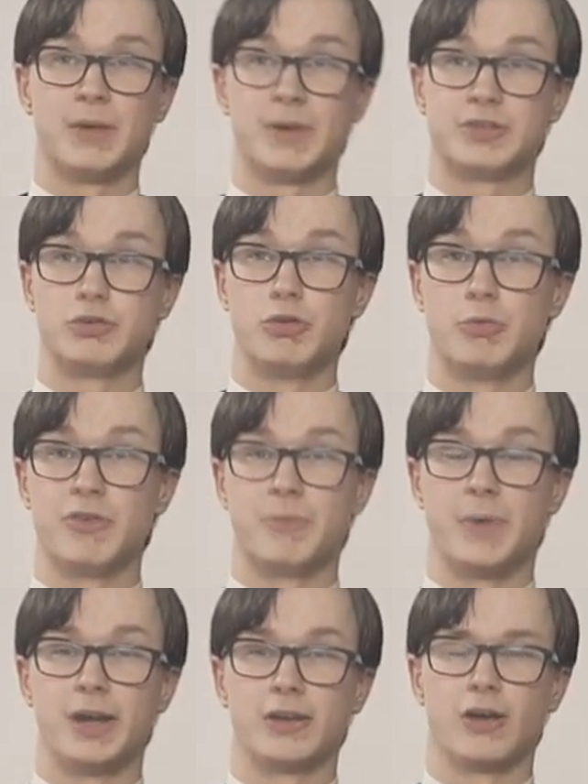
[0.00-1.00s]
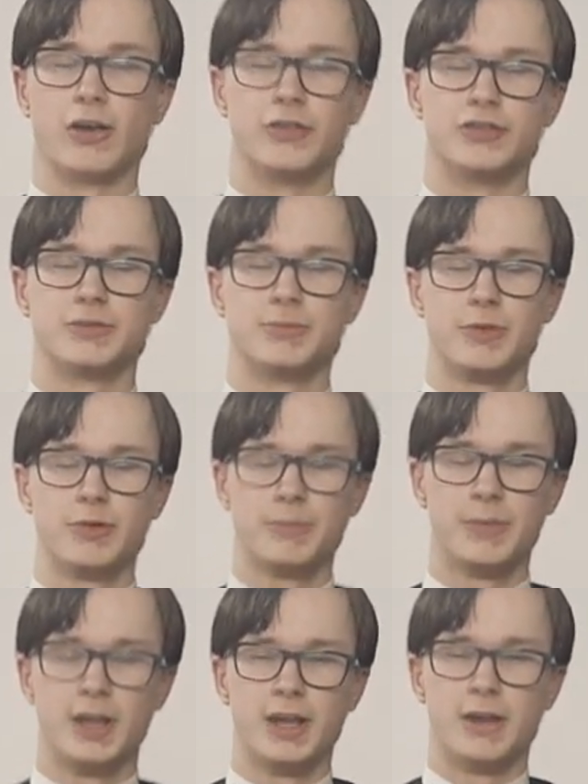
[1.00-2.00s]
I'm actually going with my college
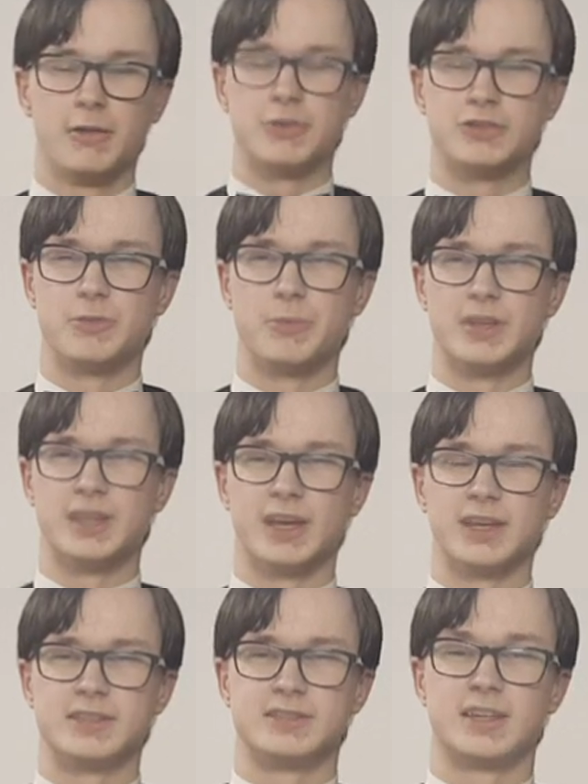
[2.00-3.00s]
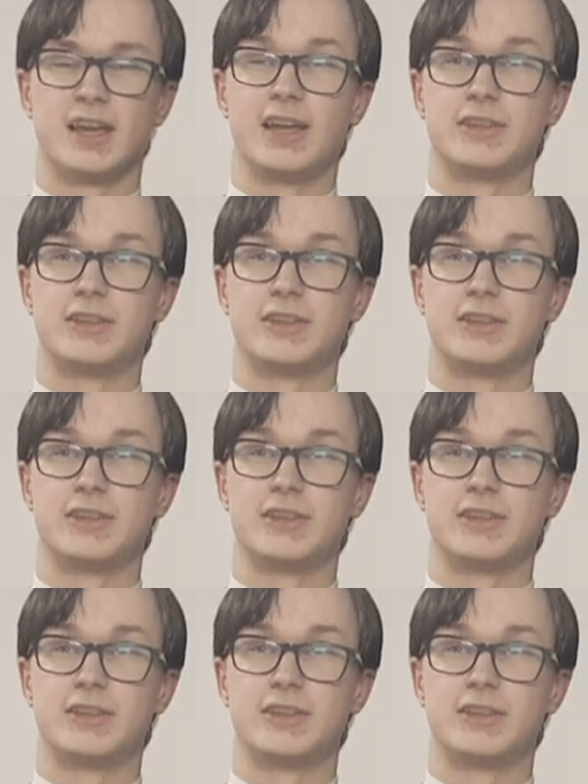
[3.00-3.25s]
mum, which will be nice.